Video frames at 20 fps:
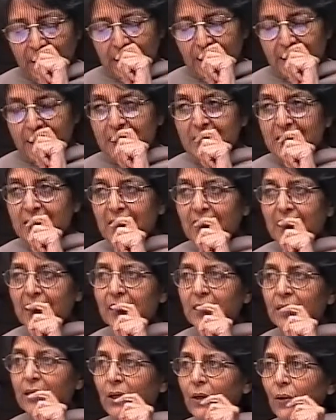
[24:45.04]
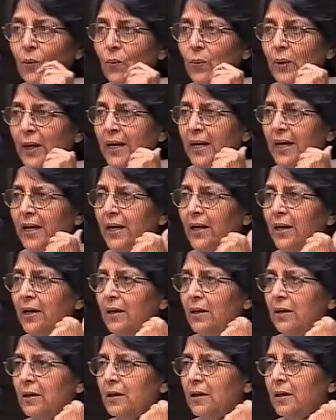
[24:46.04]
is the
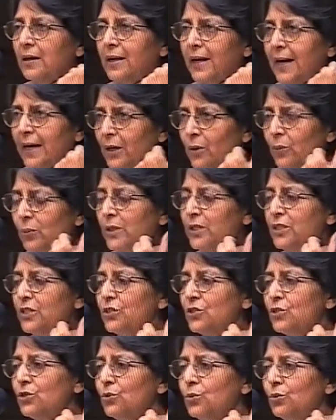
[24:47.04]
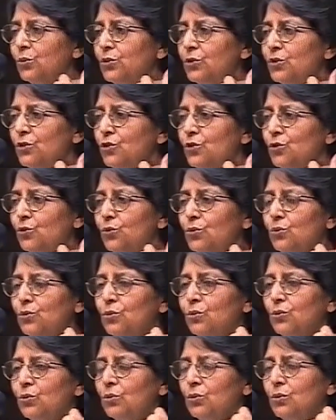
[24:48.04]
way language is used
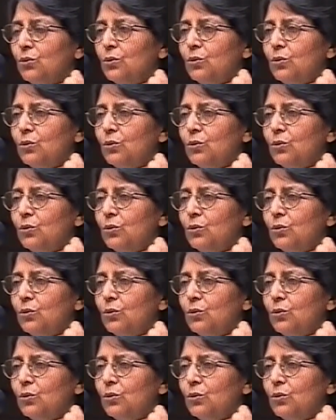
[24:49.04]
to